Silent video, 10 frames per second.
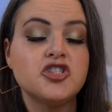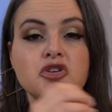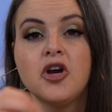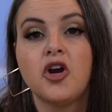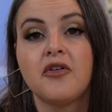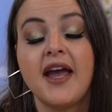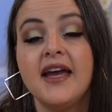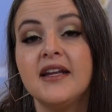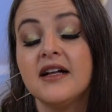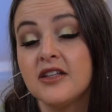so you can
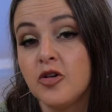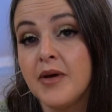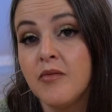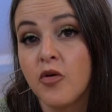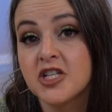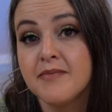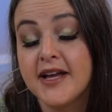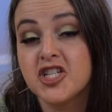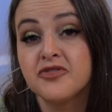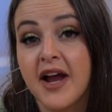create a little bit more dimension